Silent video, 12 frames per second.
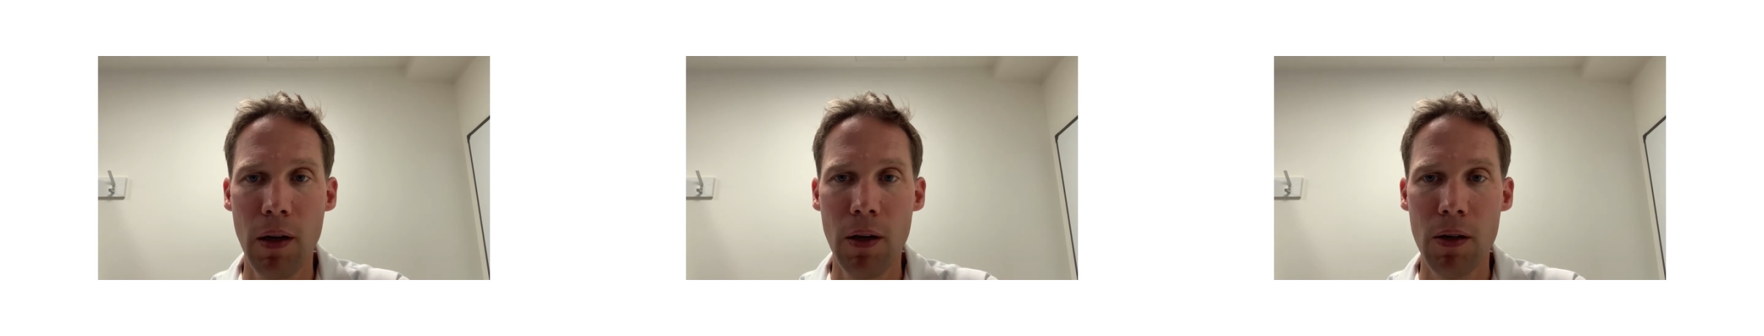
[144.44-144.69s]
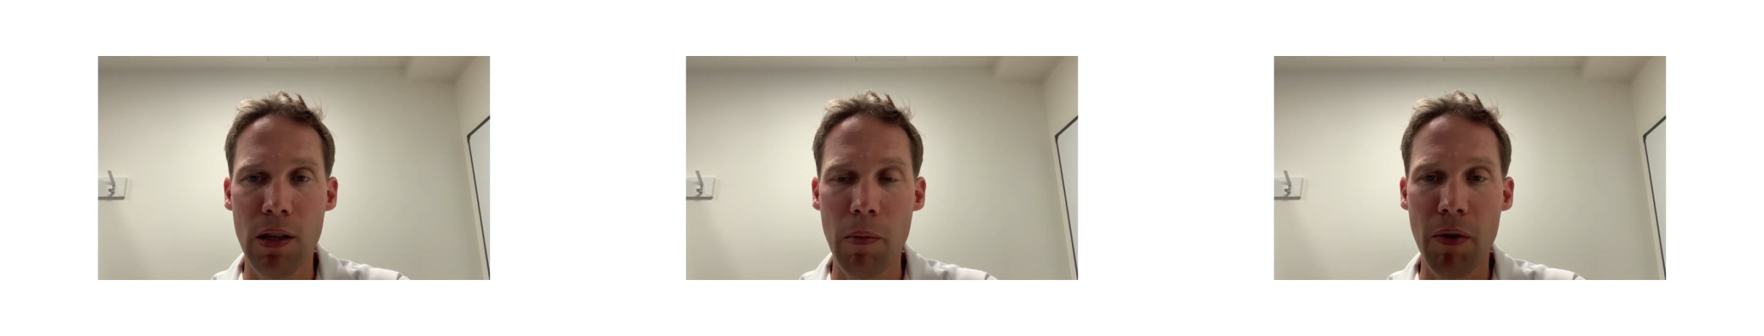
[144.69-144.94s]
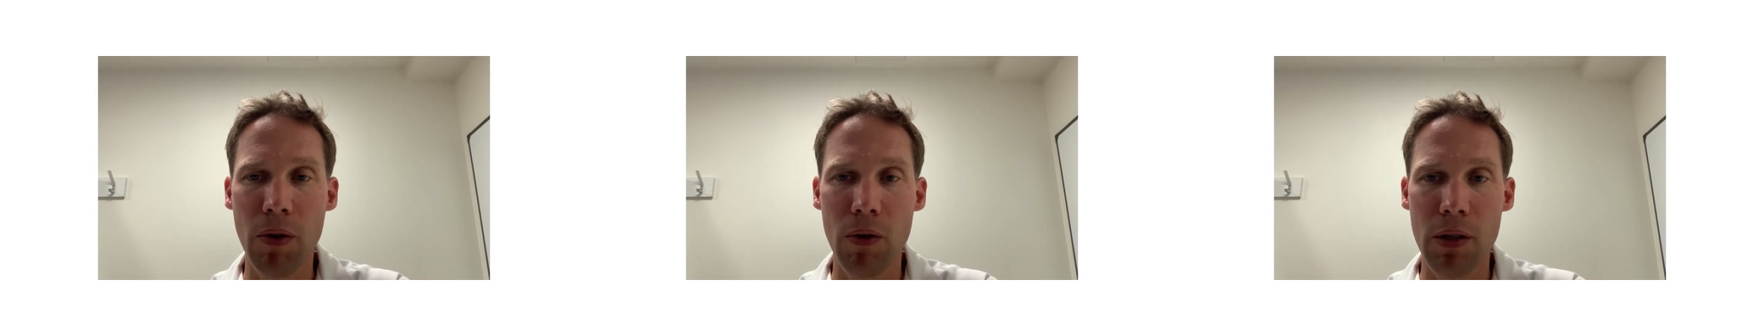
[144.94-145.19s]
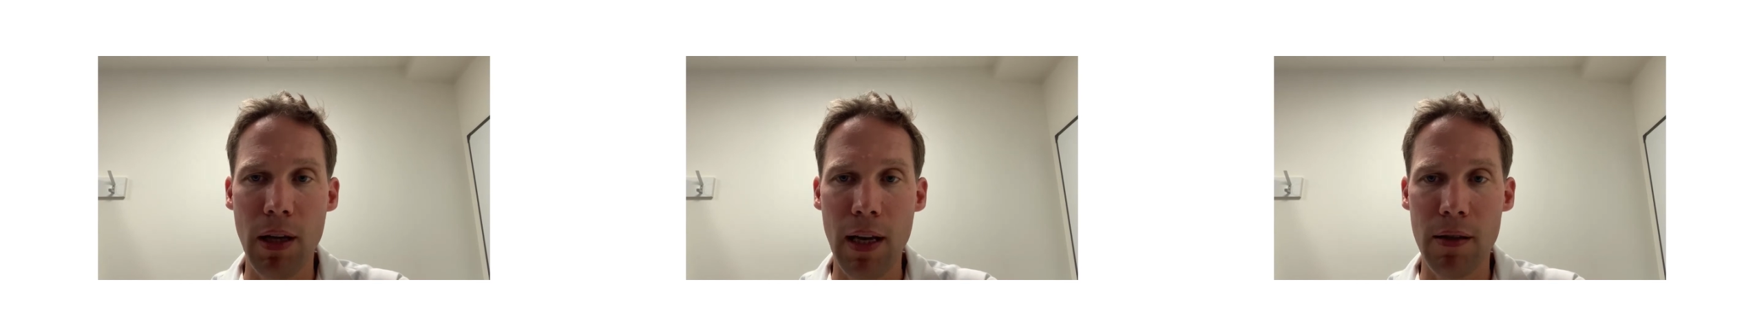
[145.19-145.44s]
Some of
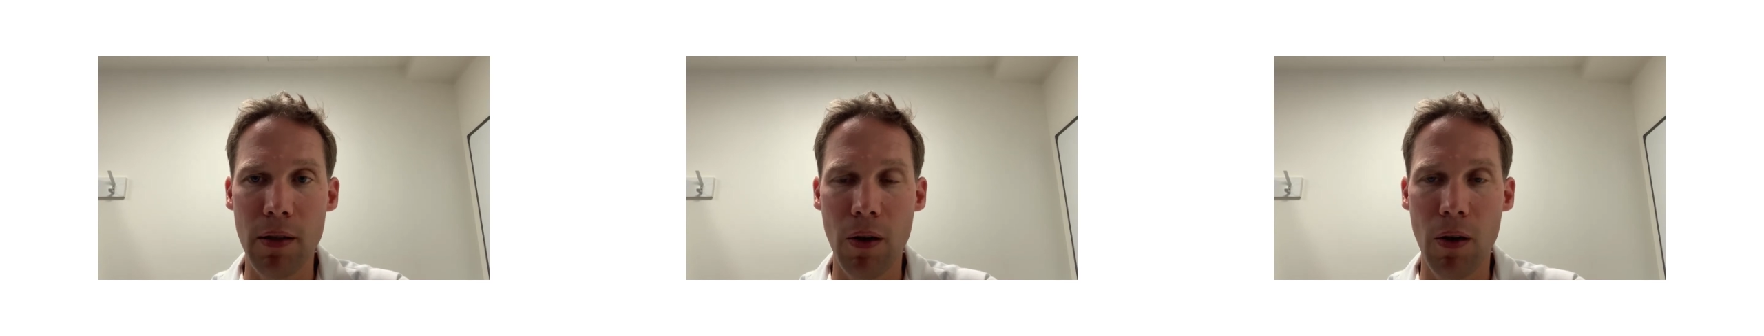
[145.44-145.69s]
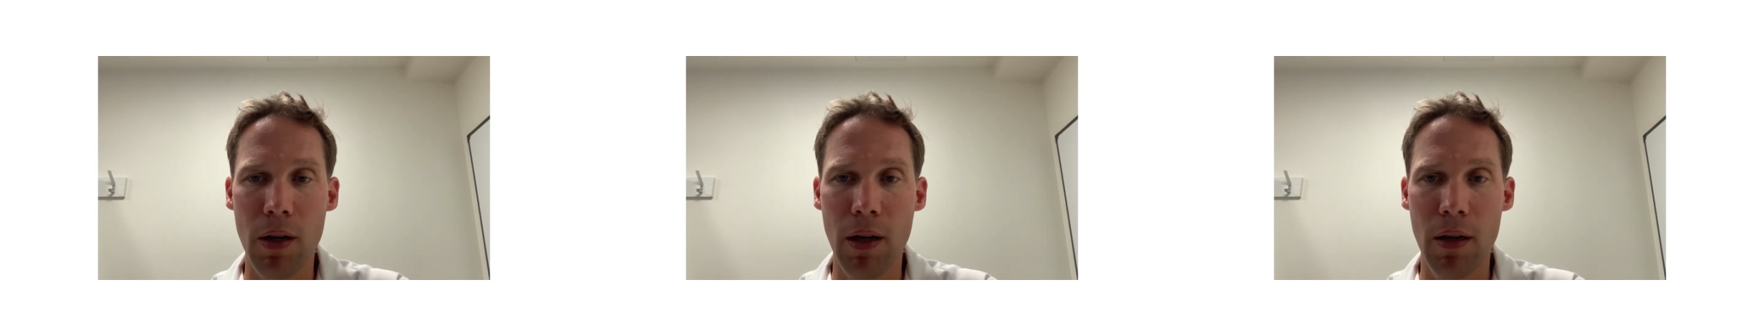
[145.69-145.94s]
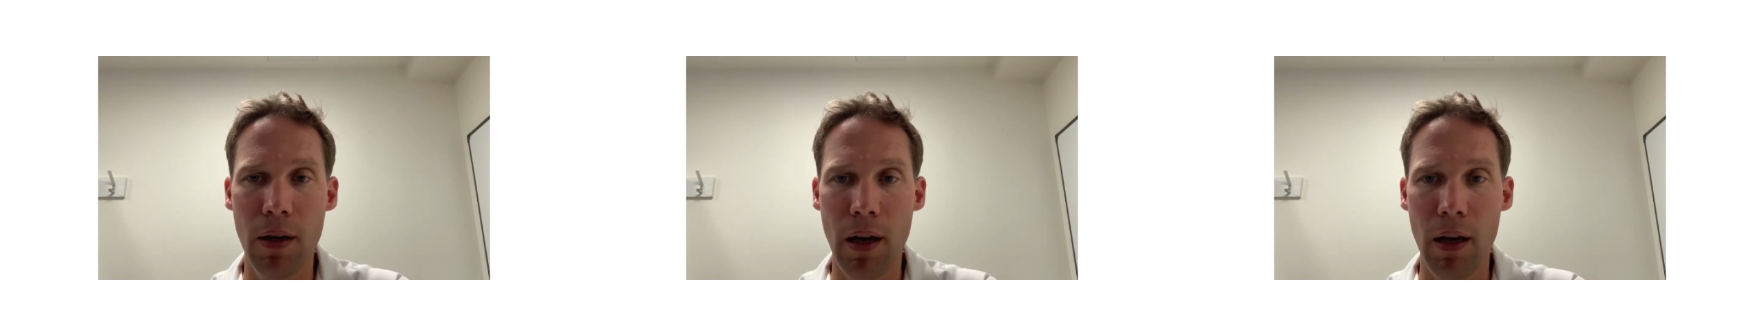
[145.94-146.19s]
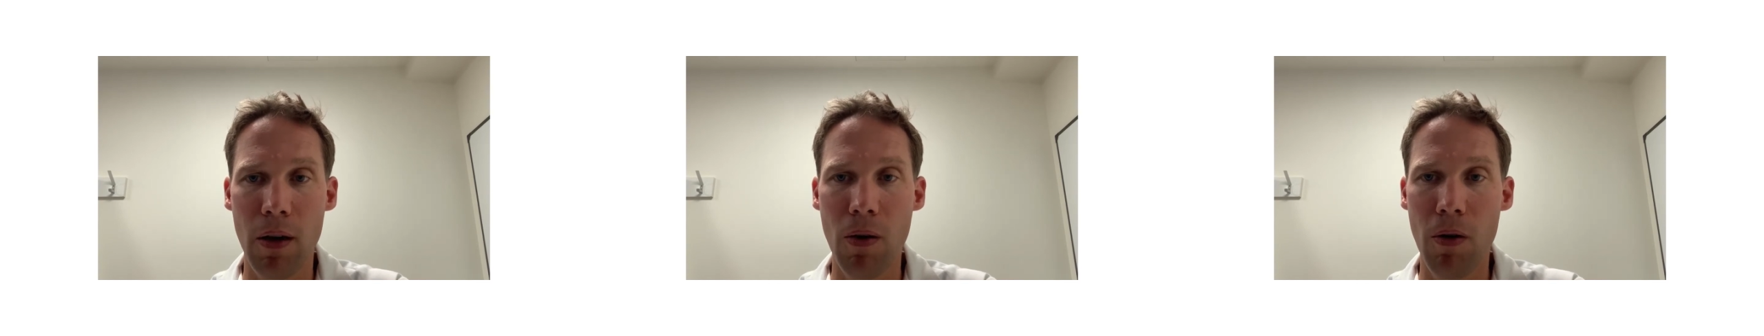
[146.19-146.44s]
those tests occurred in
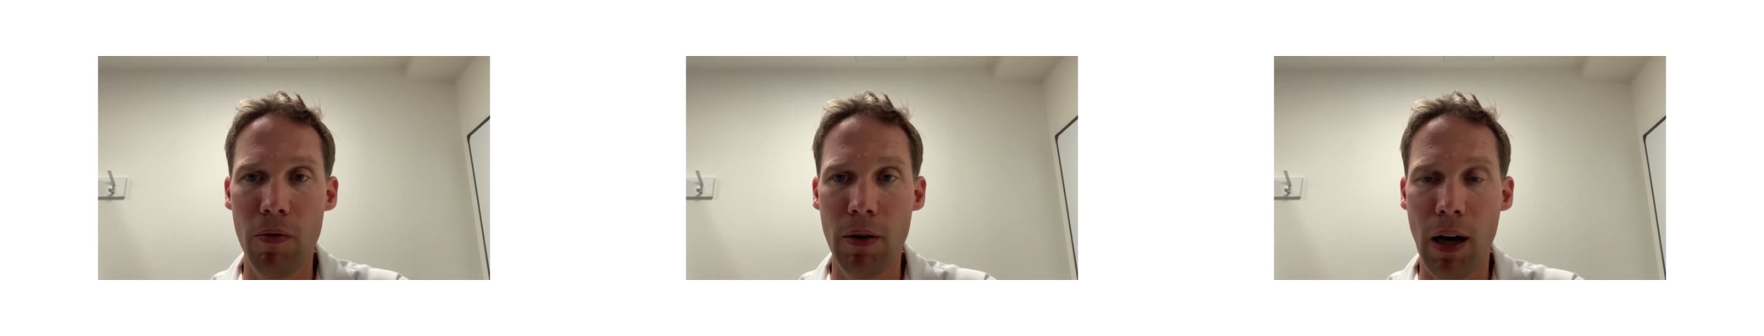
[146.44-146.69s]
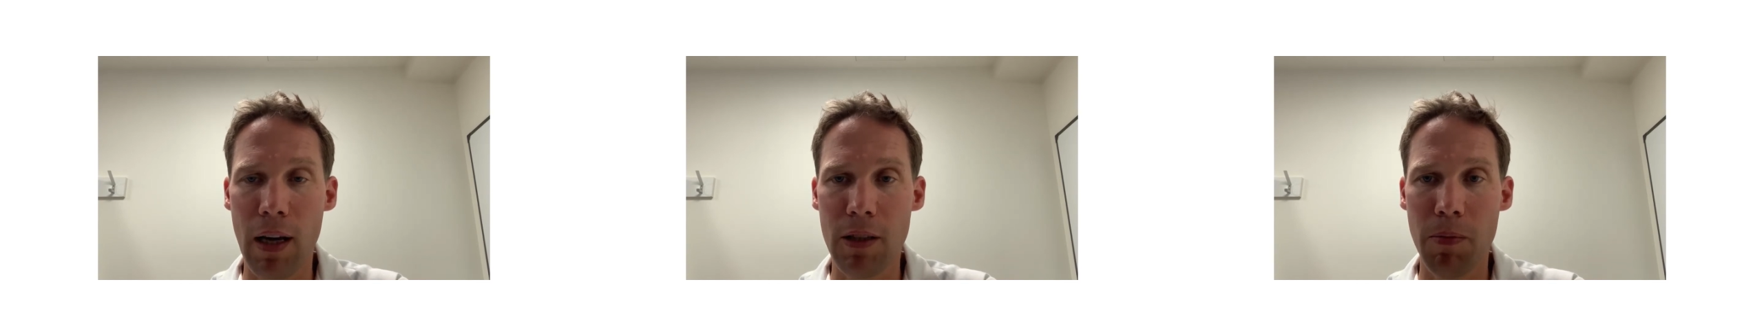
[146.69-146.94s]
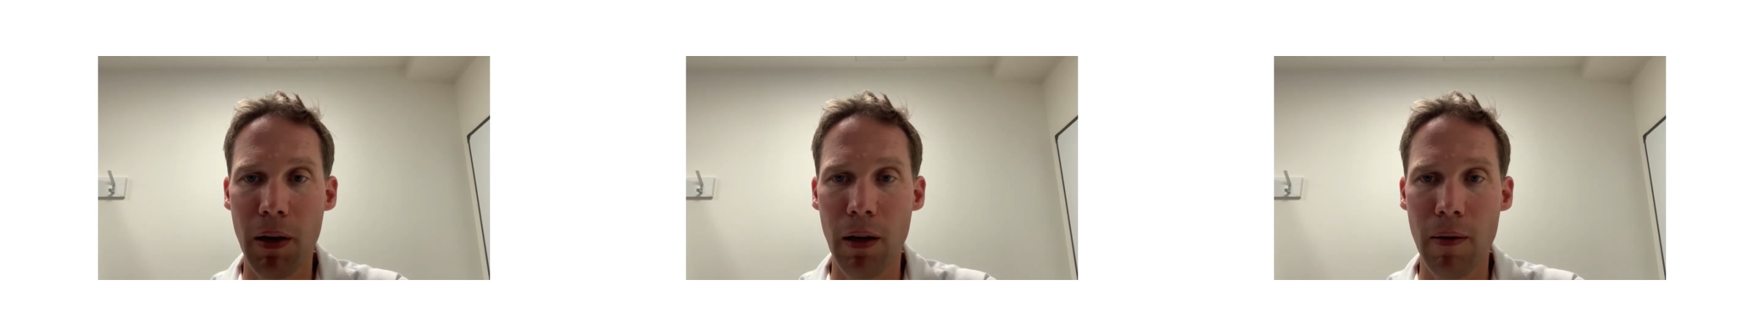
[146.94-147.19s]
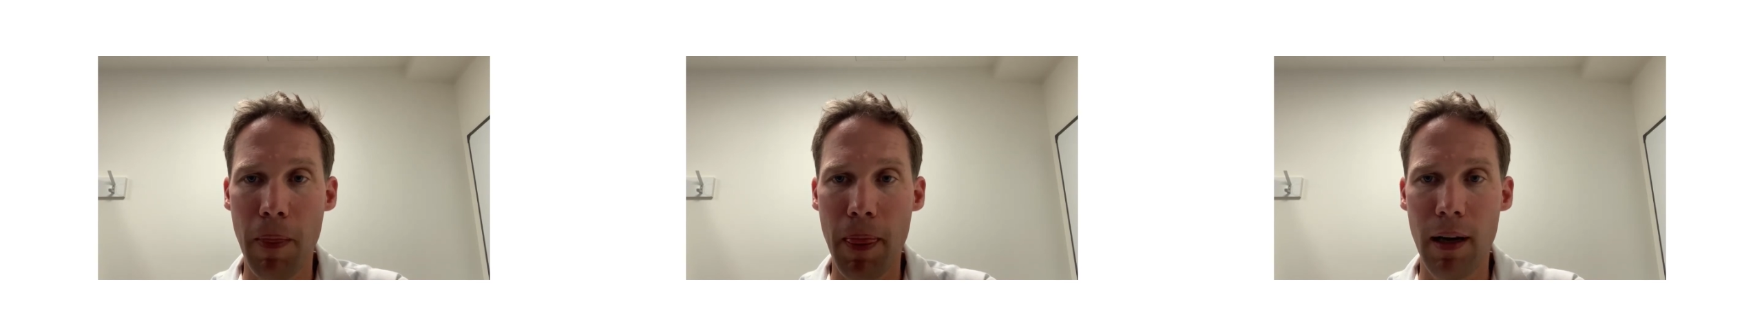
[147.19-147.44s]
a COVID hospital,